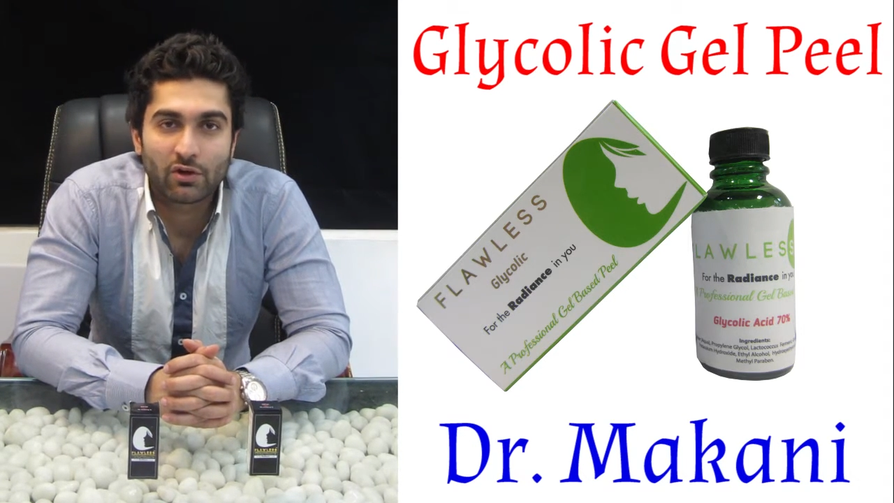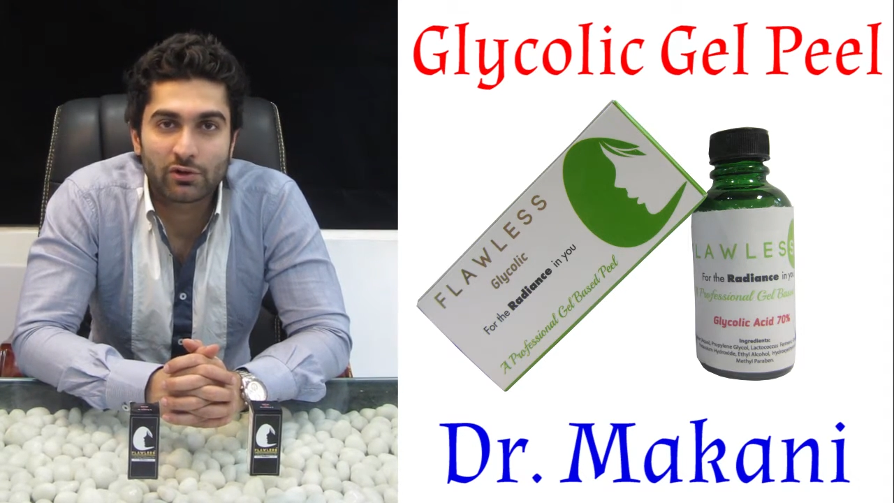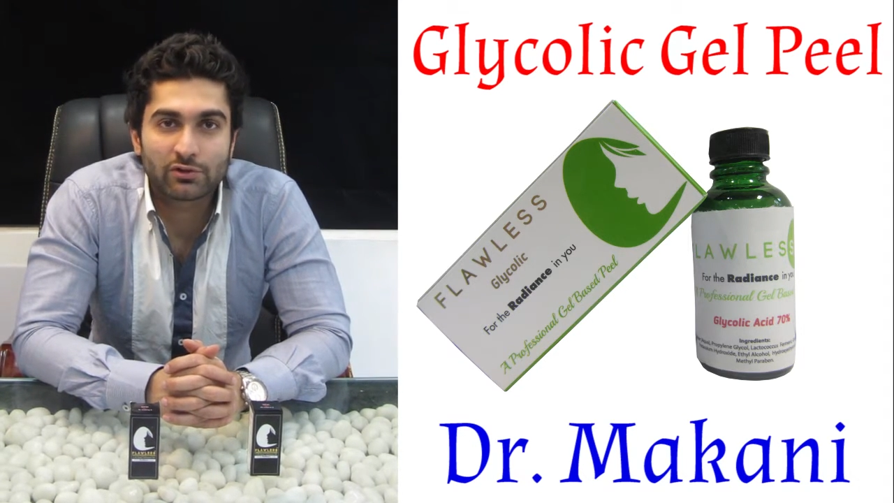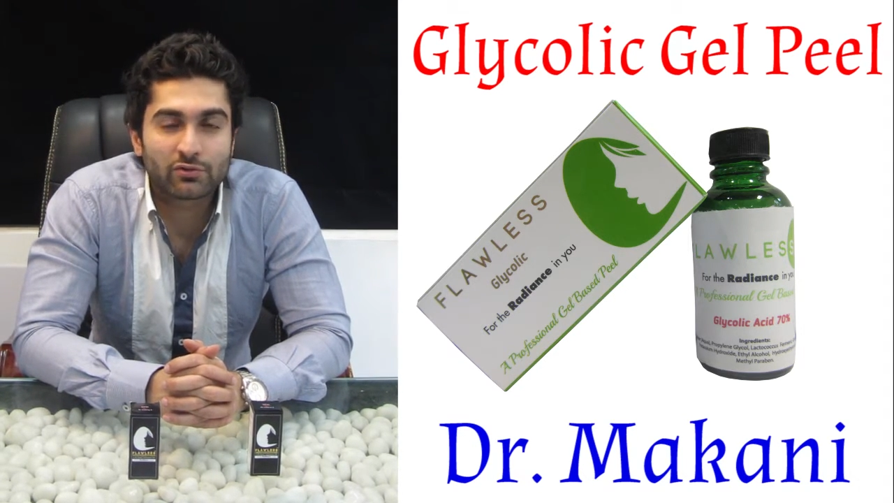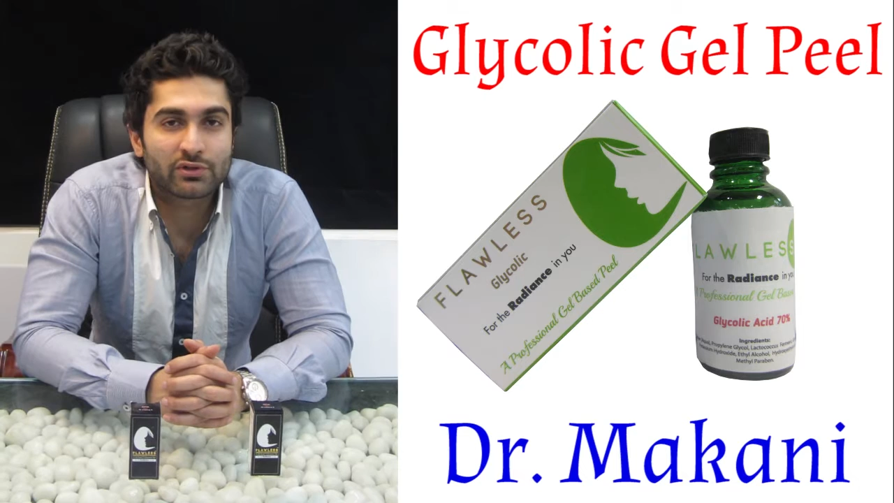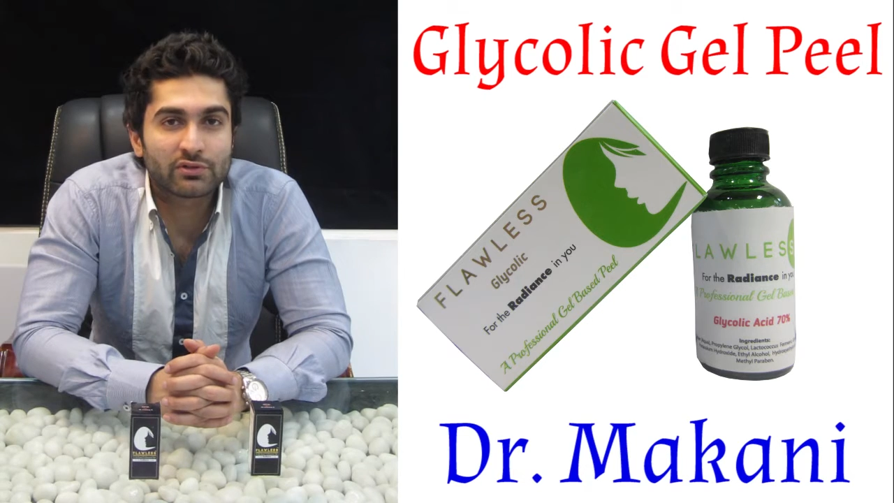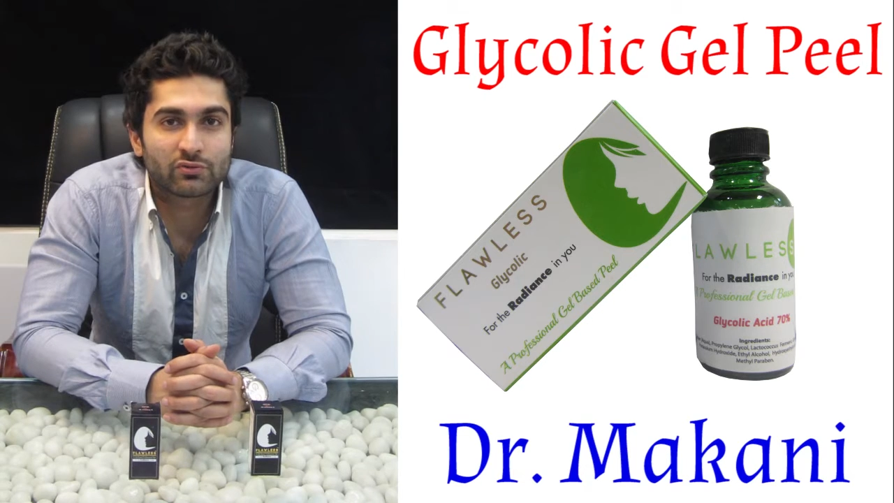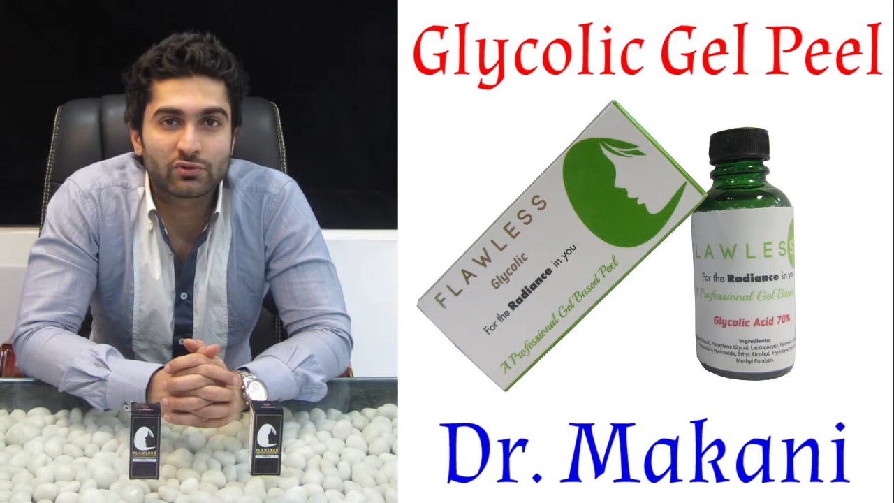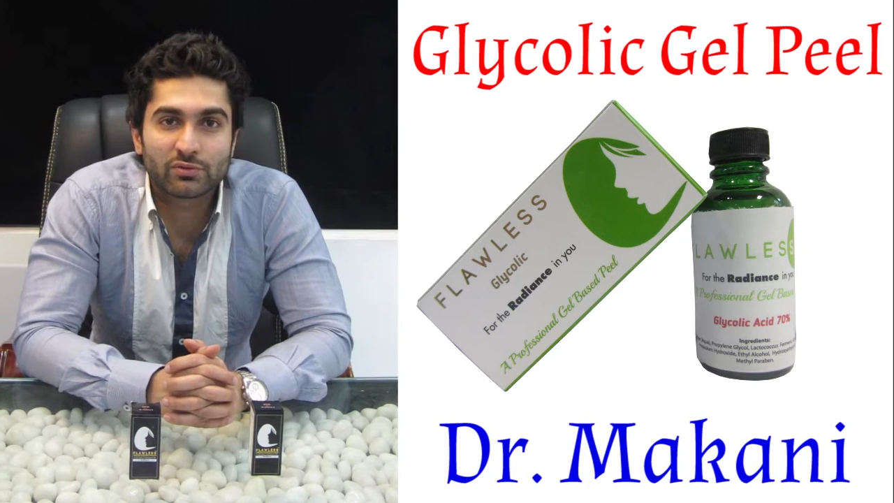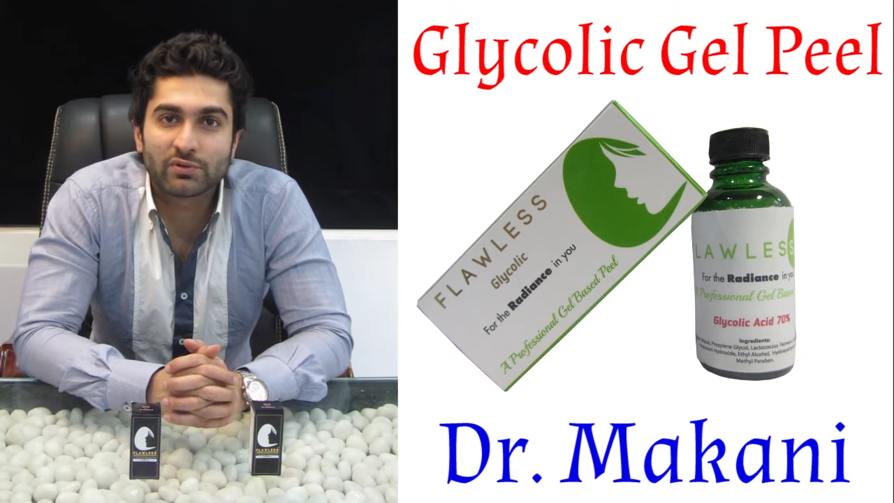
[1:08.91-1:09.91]
Also, it is
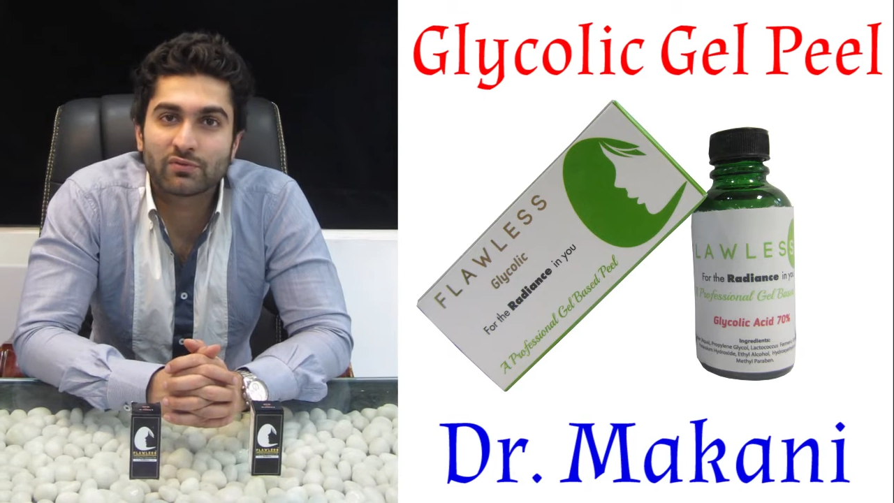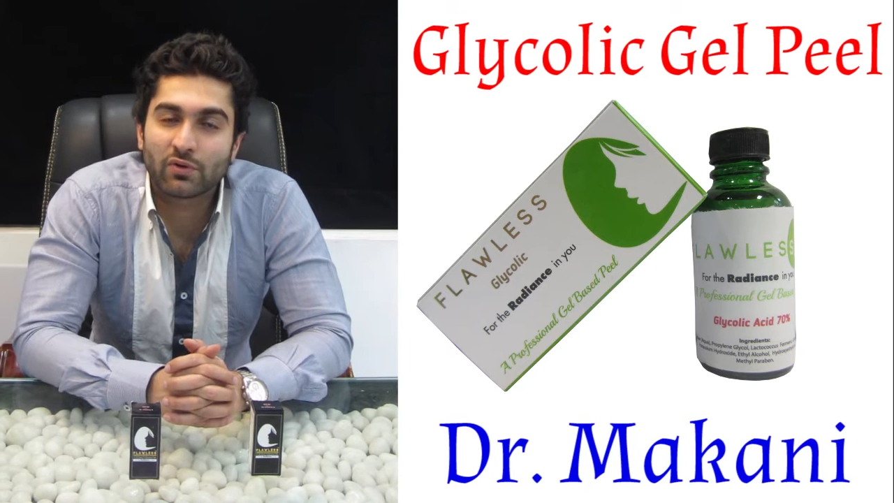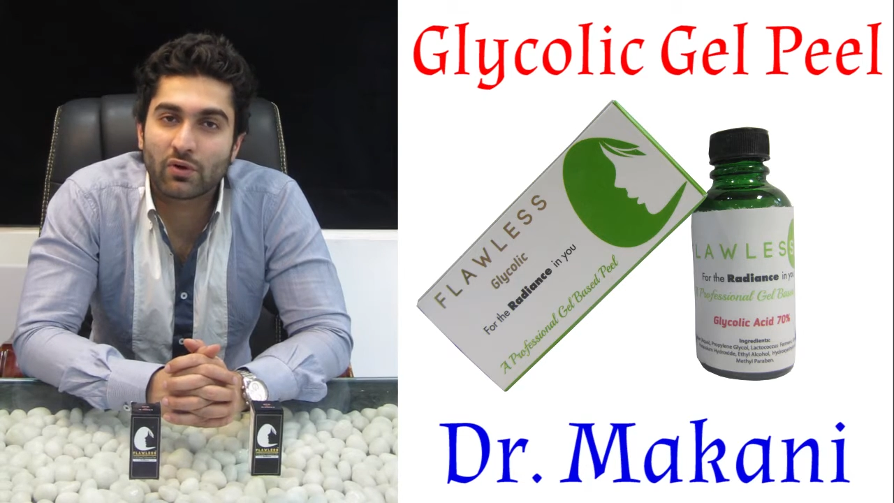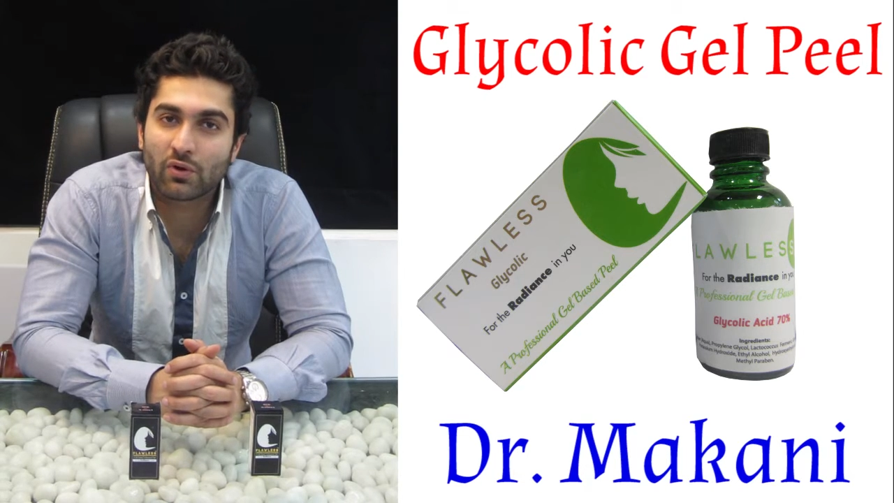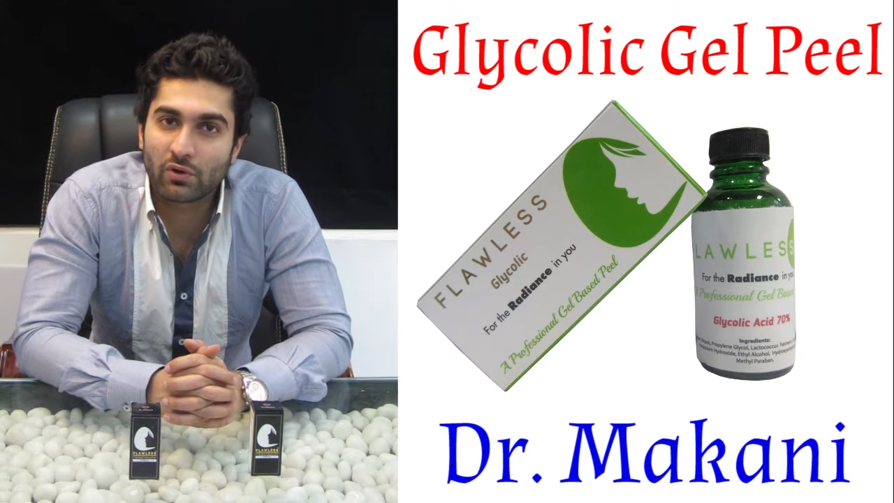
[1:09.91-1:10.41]
suitable for